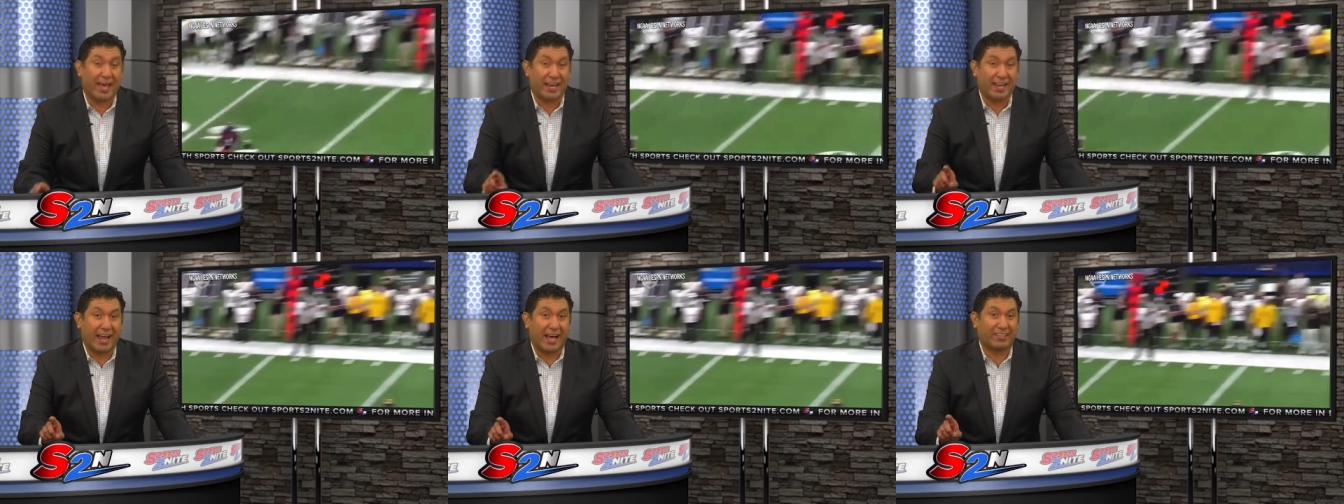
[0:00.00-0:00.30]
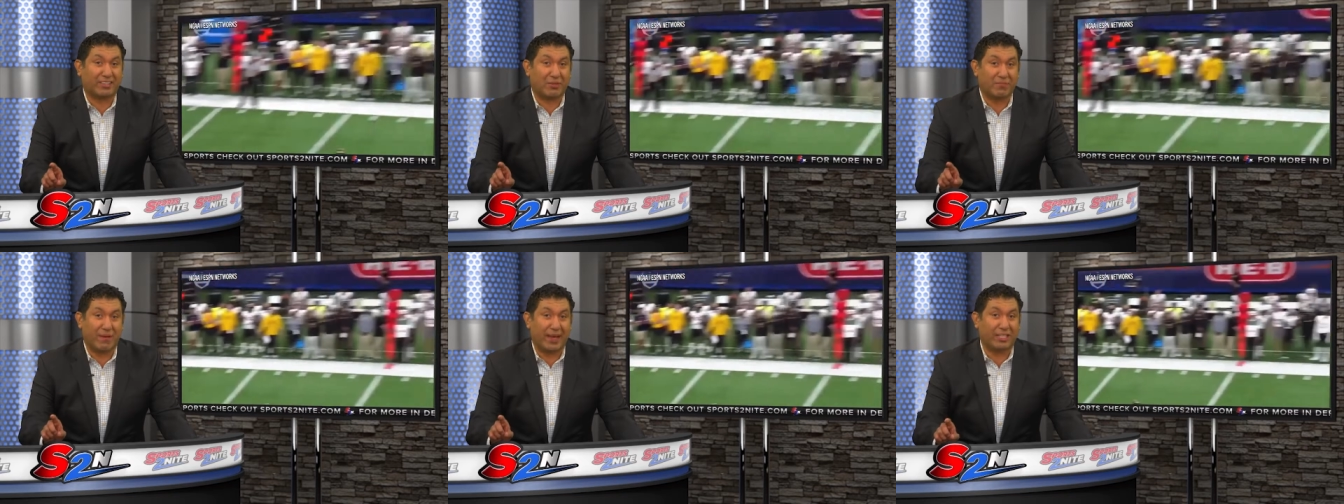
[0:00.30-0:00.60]

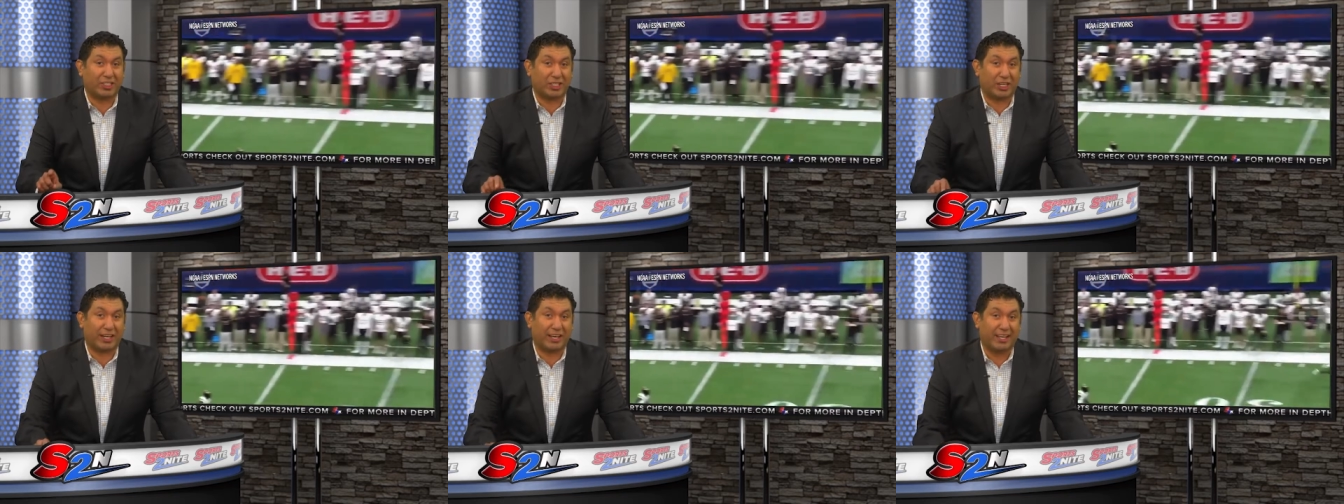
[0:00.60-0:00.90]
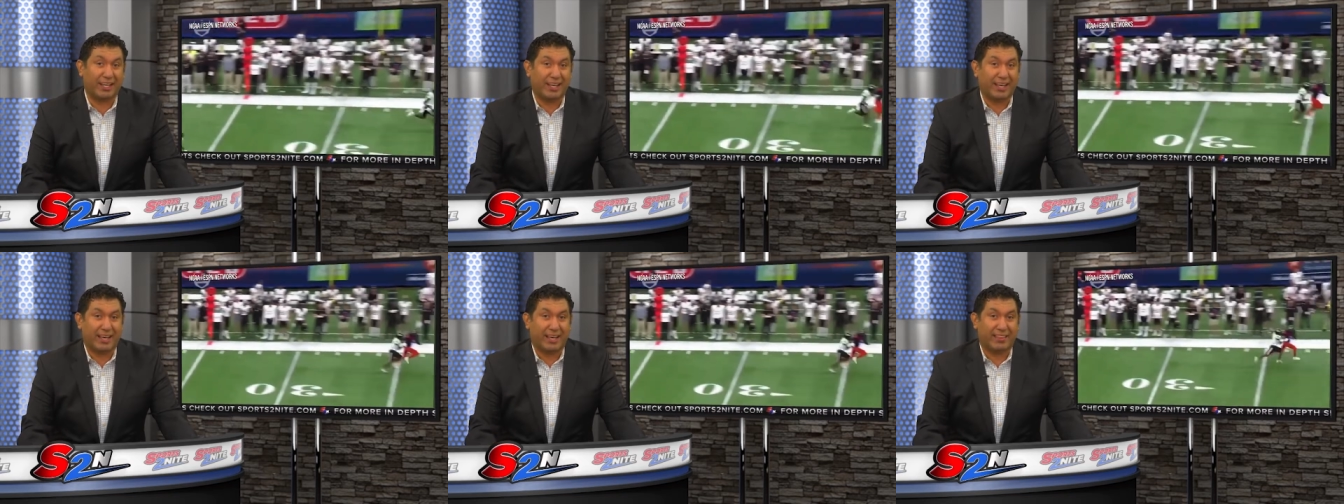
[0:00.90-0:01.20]
Not to mention,
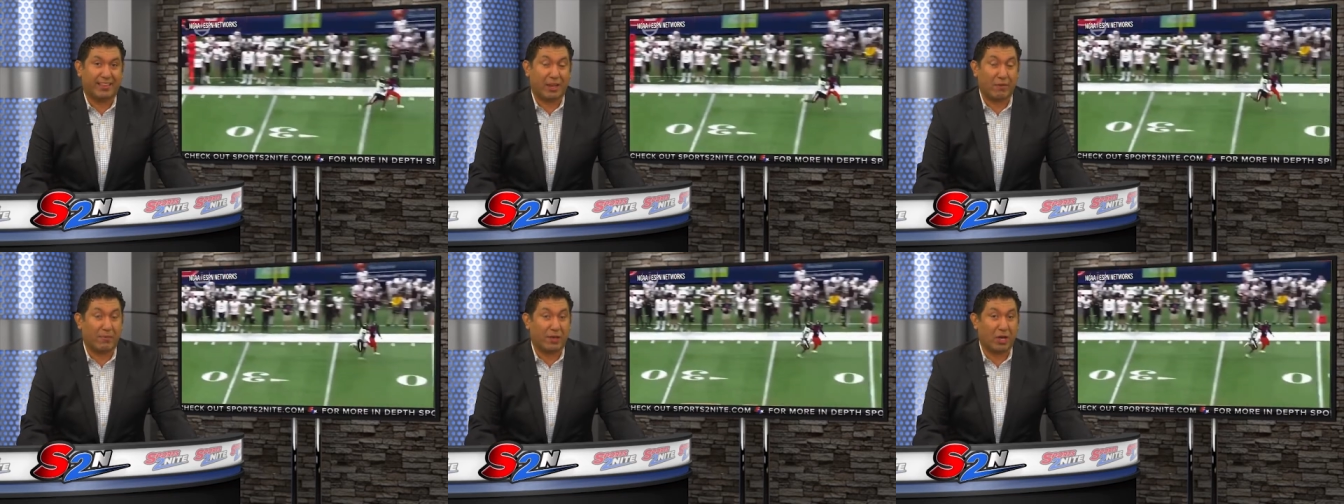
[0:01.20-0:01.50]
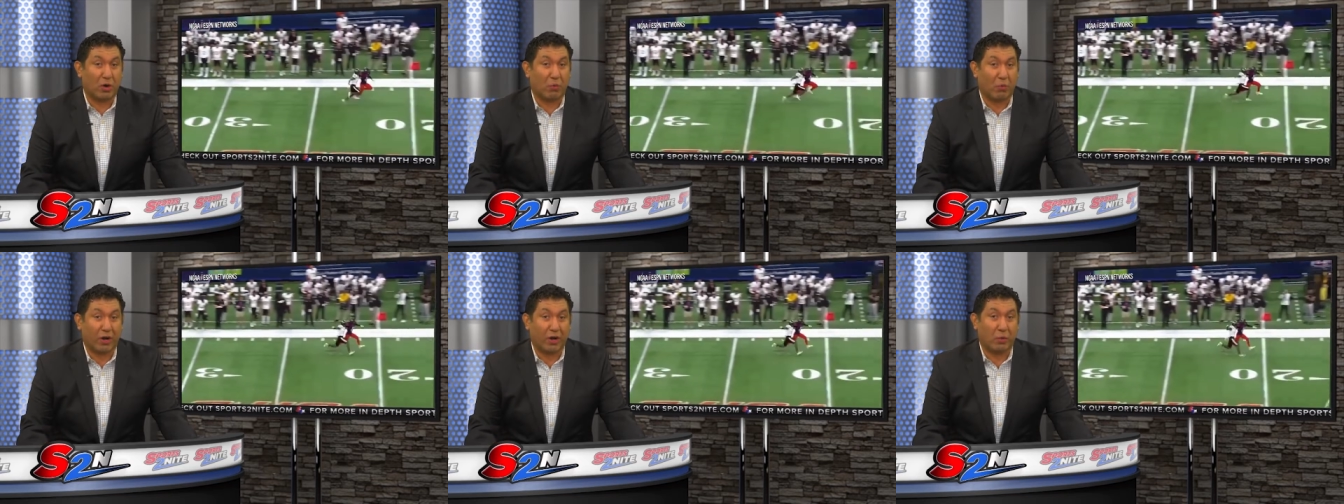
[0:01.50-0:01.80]
they'd be
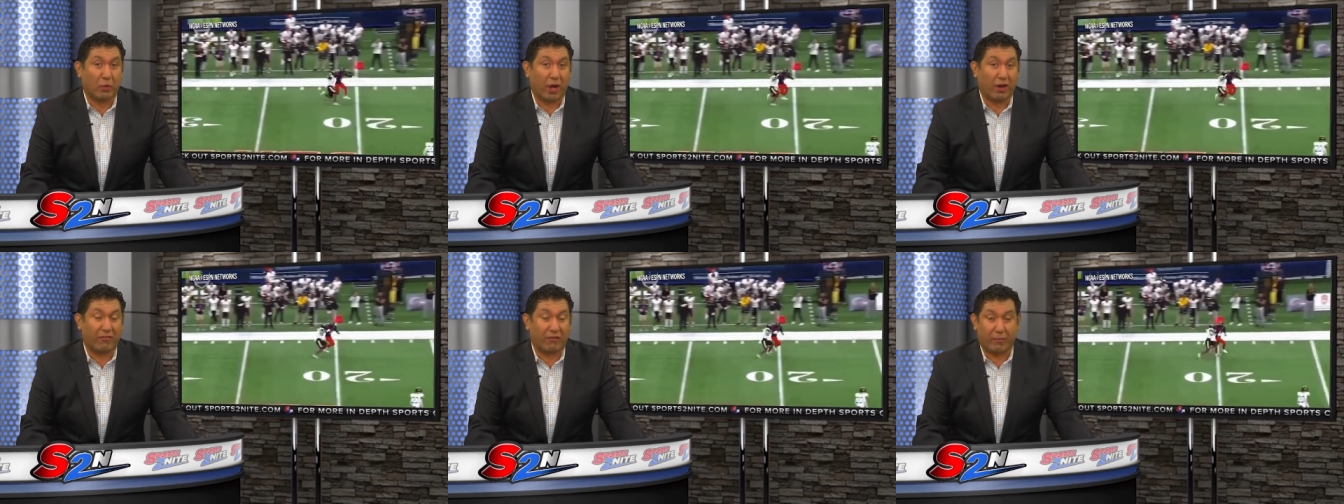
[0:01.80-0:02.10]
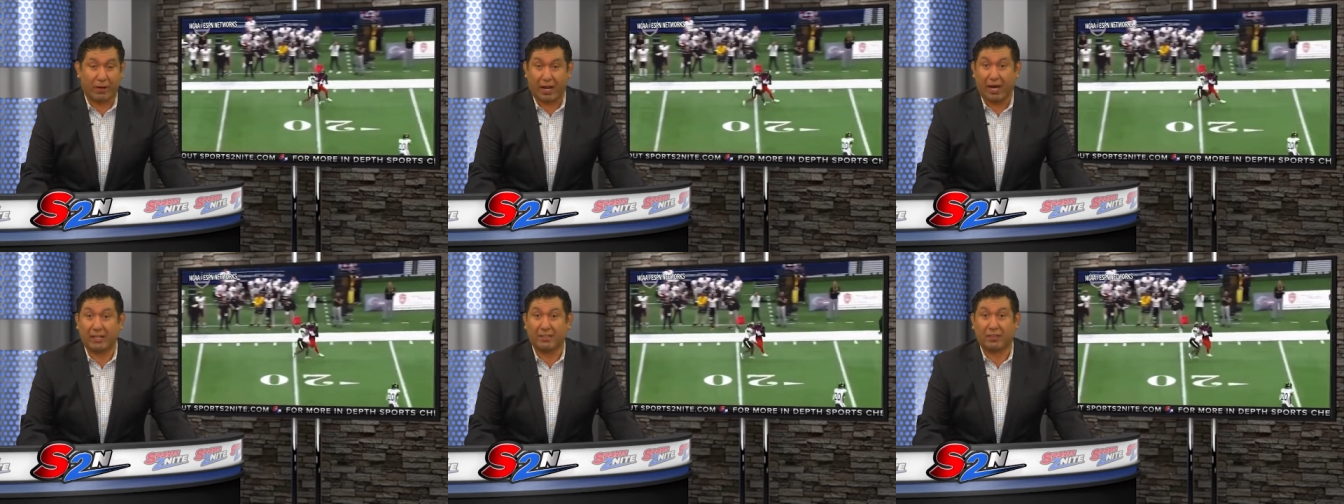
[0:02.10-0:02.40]
a win away
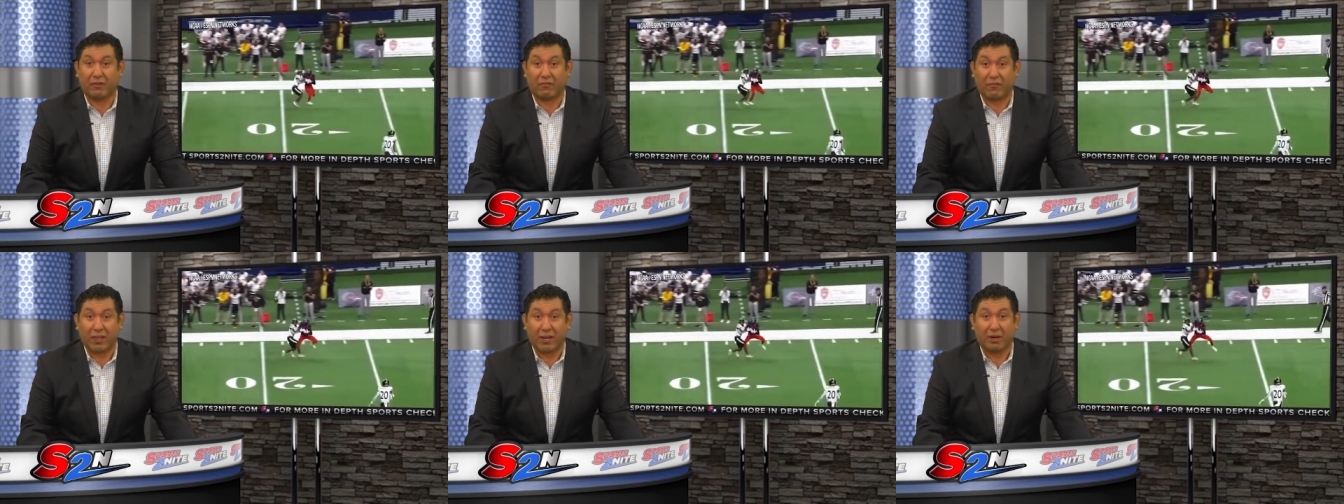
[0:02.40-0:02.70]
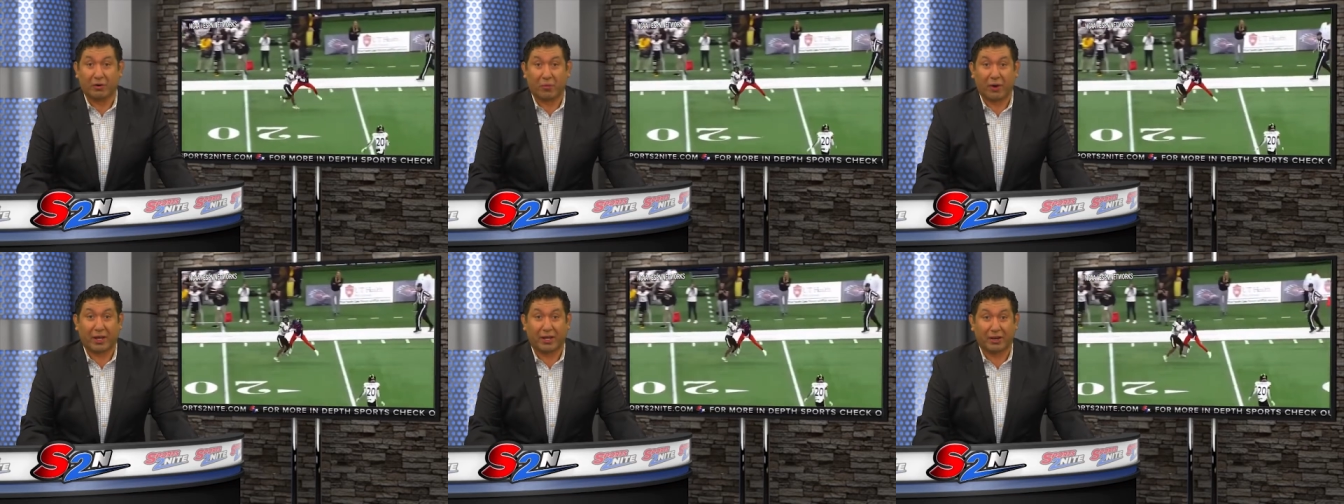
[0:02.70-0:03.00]
from an
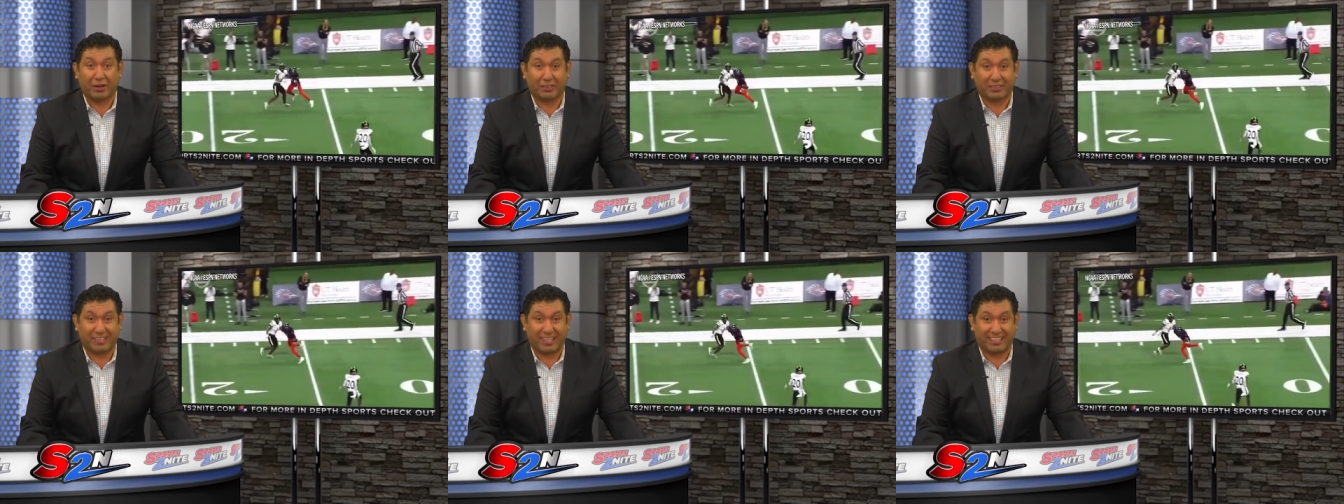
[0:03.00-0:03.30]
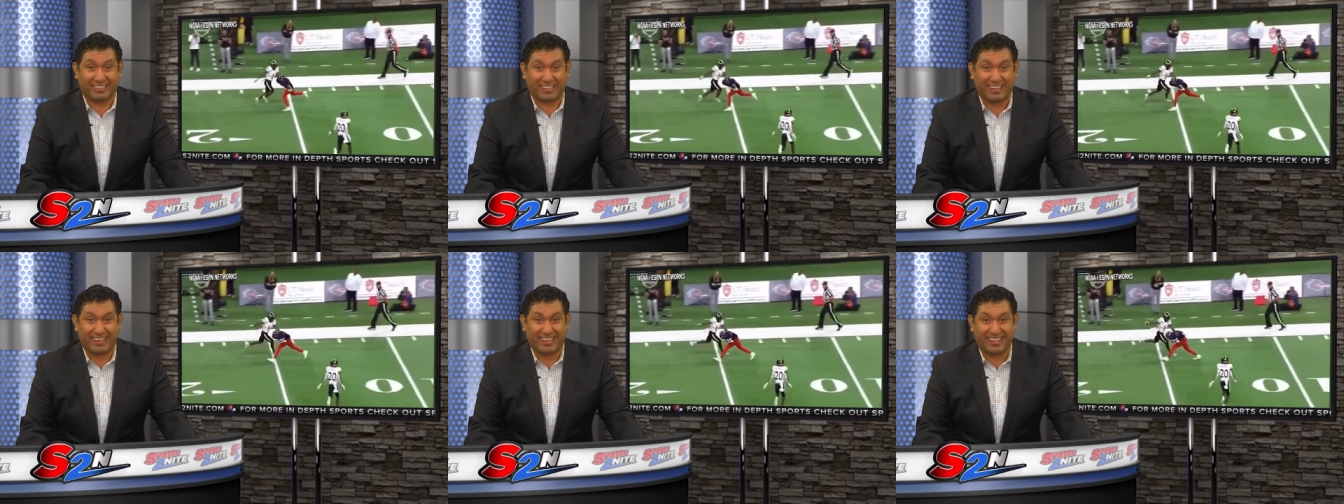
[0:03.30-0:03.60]
undefeated regular
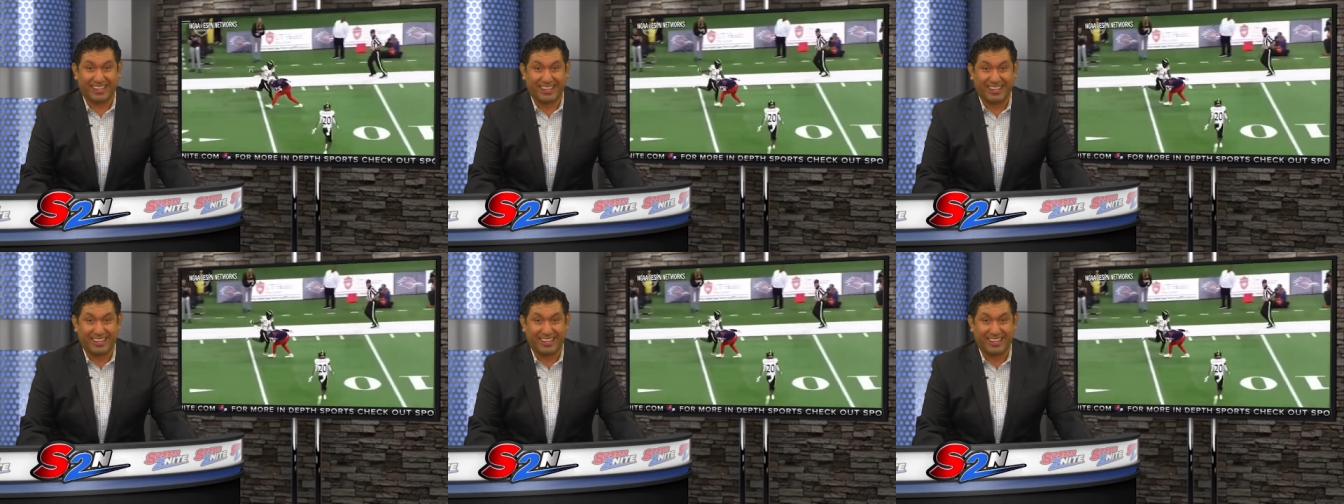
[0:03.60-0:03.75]
season.